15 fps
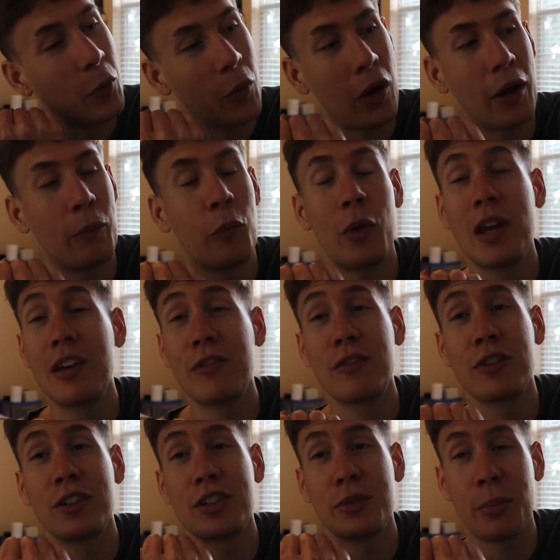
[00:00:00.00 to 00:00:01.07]
I'm waiting
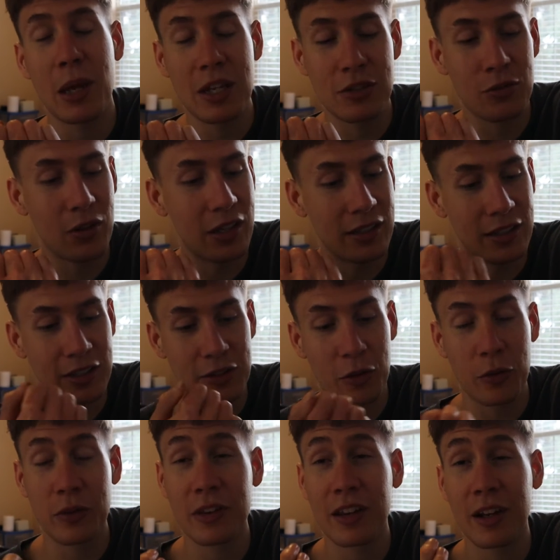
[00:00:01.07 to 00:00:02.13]
for the space race. That's the
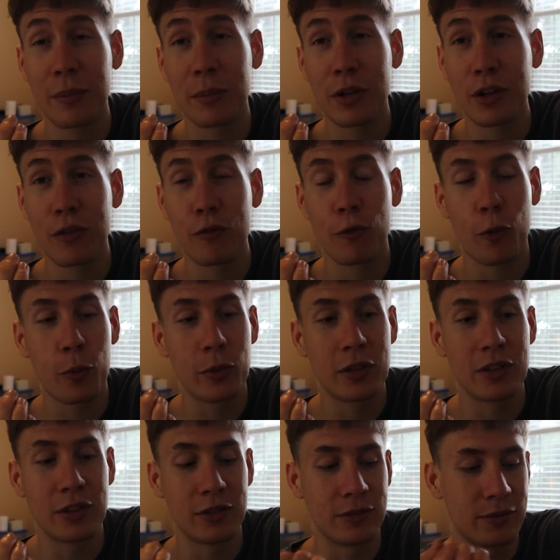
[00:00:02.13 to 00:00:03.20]
only thing I'm looking
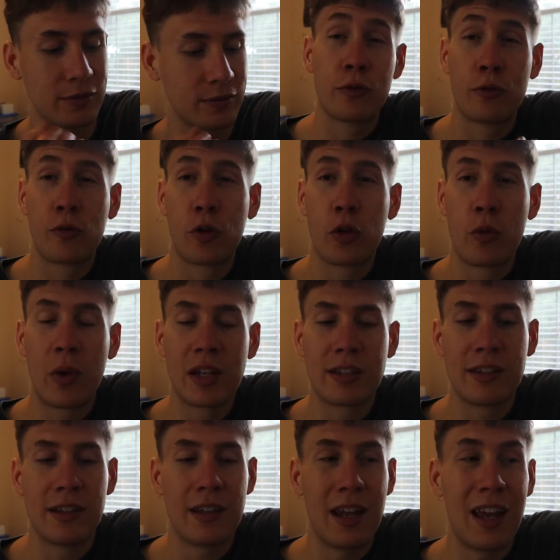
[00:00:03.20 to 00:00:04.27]
forward to. For the
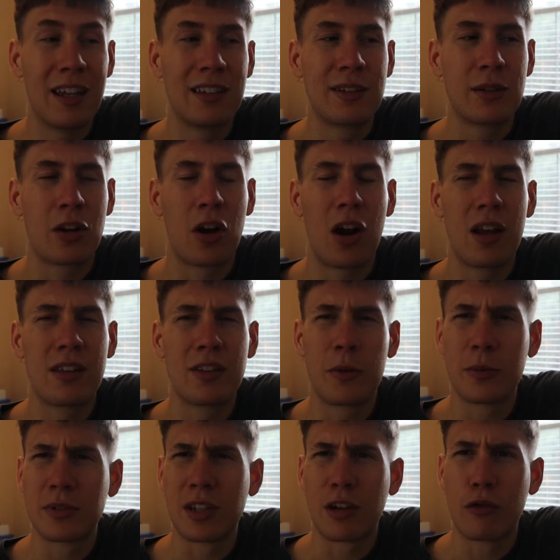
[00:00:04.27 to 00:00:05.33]
rest of the day, it's
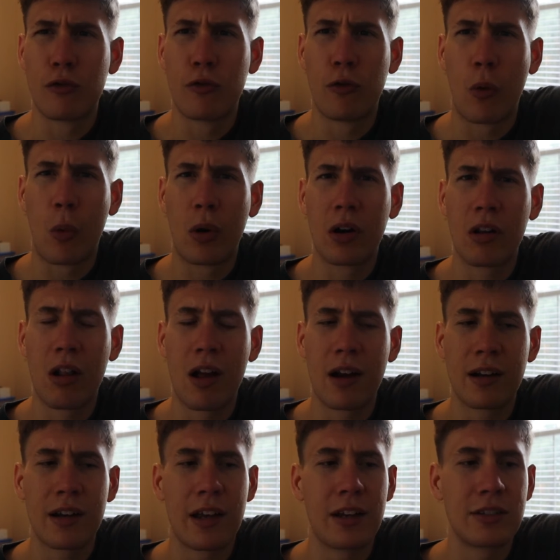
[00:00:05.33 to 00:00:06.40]
almost 4
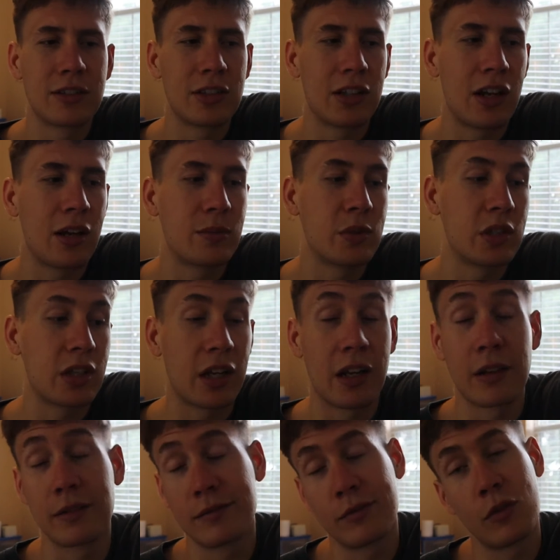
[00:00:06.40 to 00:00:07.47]
o'clock now, so now I'm just
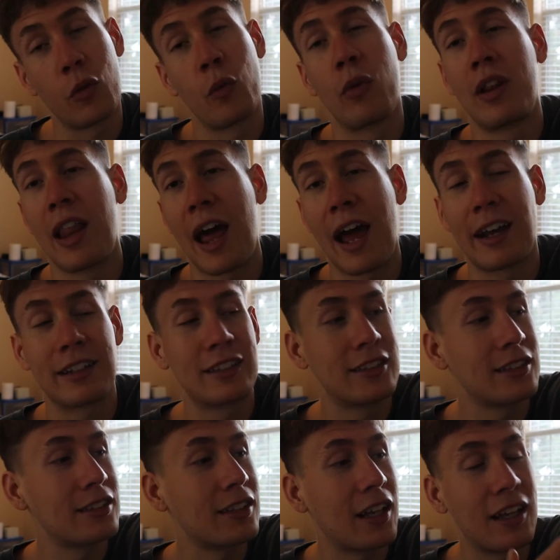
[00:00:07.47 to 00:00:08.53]
gonna
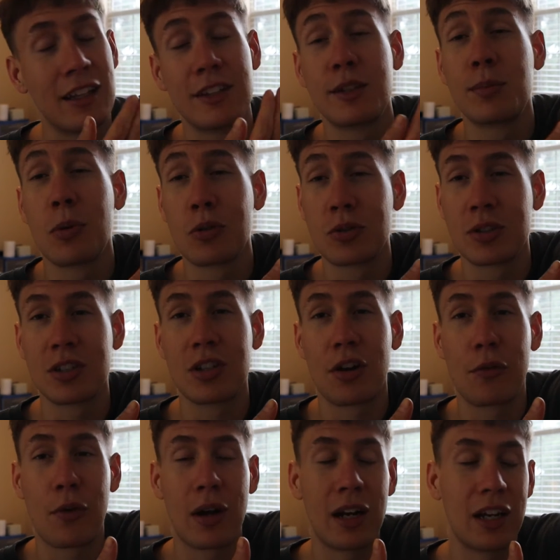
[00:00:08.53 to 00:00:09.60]
relax. It's supposed to
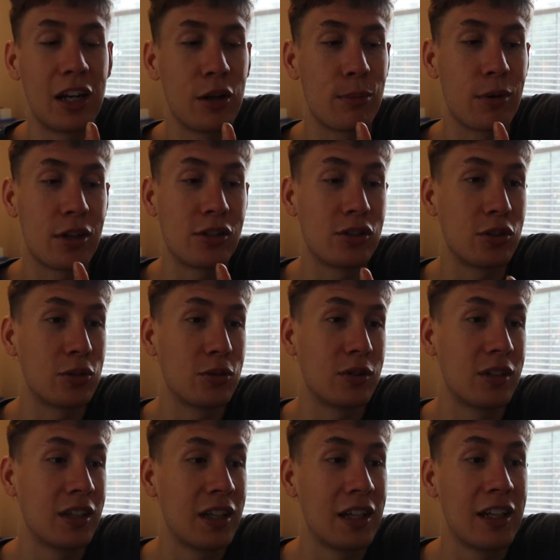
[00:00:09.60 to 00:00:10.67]
start raining here pretty
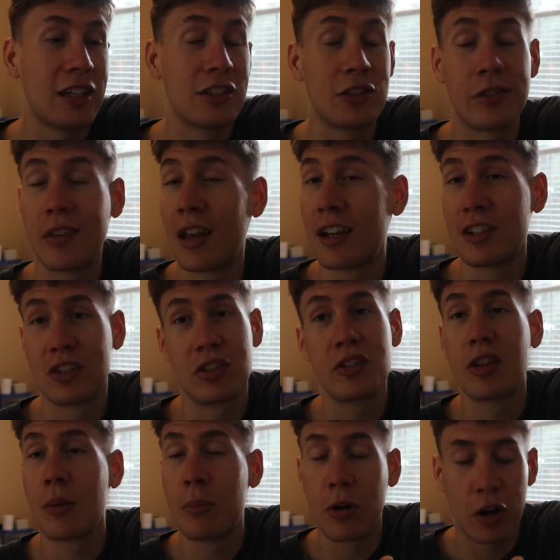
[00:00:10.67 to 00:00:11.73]
soon, so that is
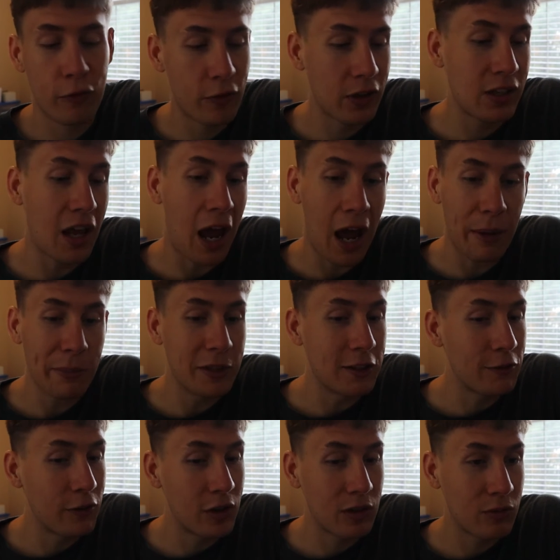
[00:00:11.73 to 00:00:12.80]
just the perfect
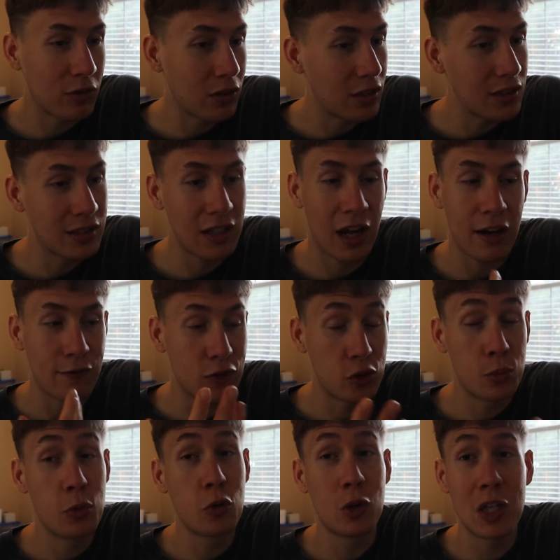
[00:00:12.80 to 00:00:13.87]
atmosphere for this kind of
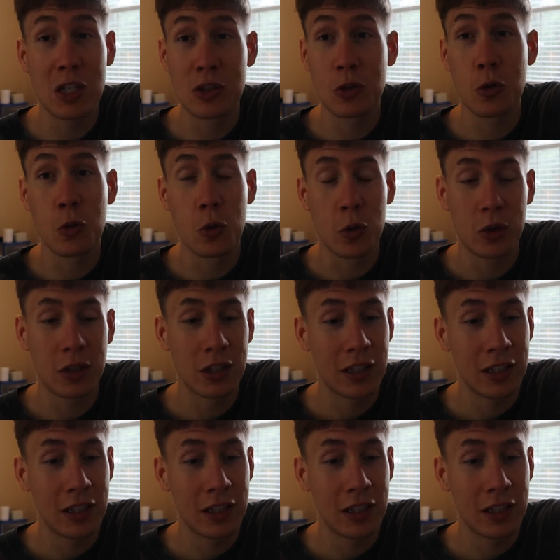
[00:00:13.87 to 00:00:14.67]
spooky school.